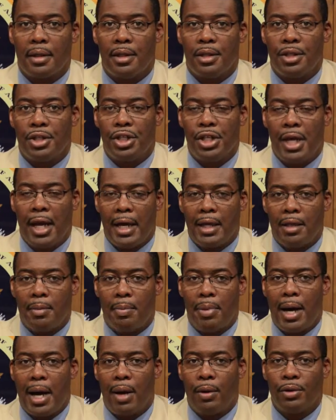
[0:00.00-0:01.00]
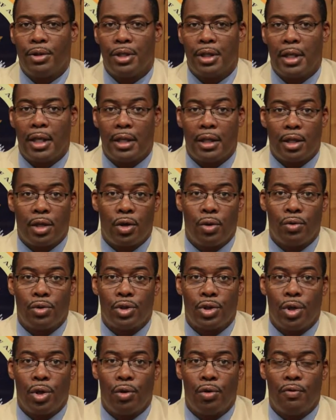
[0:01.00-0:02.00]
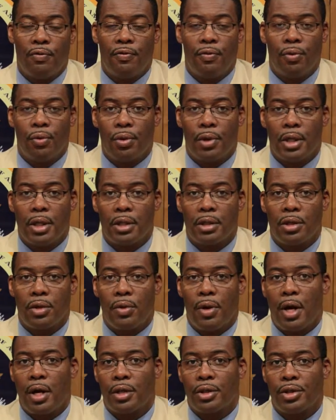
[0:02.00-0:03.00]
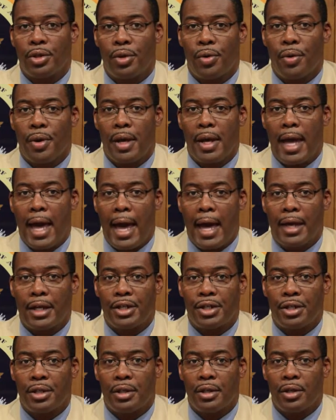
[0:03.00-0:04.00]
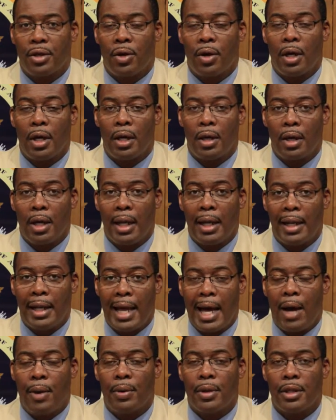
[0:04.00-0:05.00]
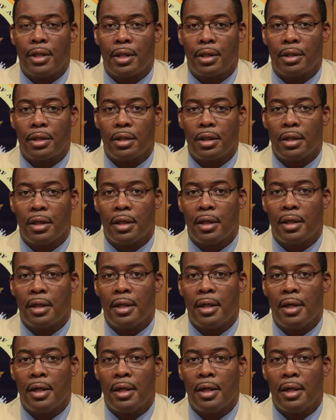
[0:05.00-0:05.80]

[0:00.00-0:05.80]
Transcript: She had the power to let the coach go for his derogatory actions, or allowing the